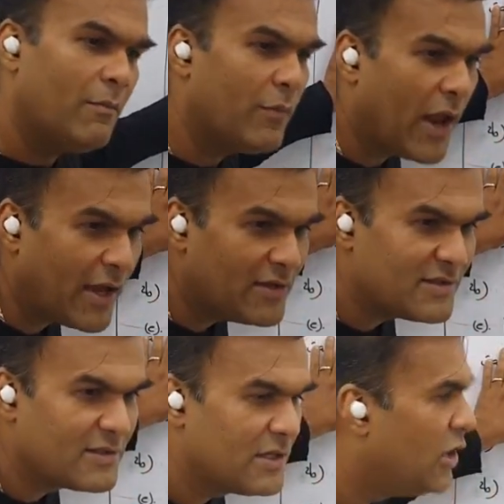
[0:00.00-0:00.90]

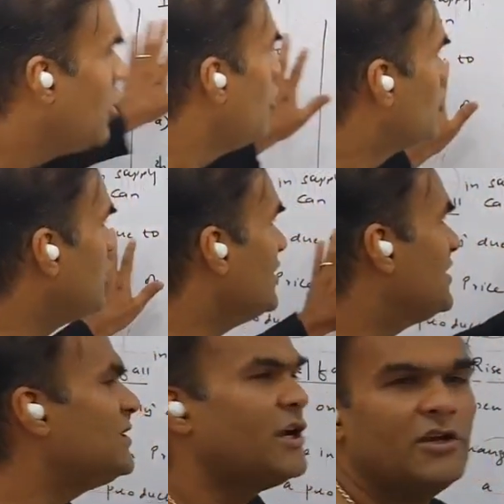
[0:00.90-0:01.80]
price. So this
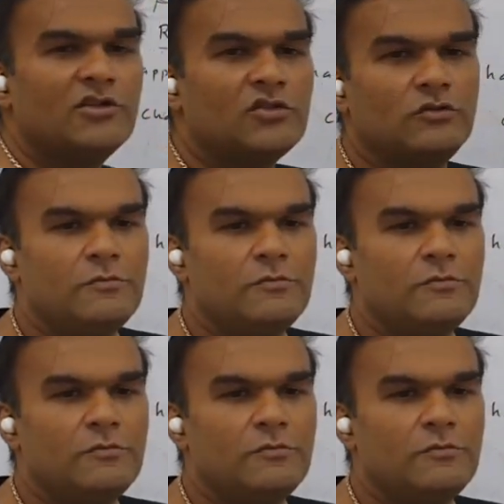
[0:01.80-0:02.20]
is understood.